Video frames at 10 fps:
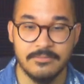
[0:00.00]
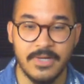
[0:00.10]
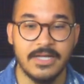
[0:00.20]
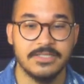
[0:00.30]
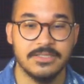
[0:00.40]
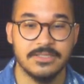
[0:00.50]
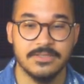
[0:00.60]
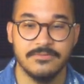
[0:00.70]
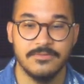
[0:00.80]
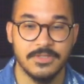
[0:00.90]
magic
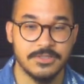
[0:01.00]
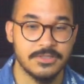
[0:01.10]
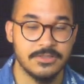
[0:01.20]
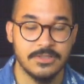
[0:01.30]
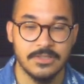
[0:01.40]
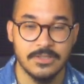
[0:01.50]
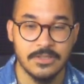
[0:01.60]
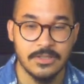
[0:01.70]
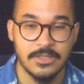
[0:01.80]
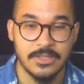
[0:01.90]
version.
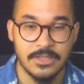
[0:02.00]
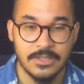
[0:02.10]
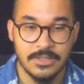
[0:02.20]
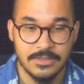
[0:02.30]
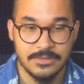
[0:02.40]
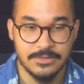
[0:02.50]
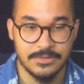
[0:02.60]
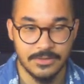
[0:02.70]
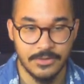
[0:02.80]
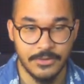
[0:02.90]

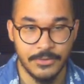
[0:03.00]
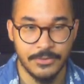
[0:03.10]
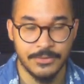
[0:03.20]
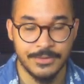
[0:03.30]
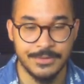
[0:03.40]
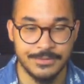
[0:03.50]
So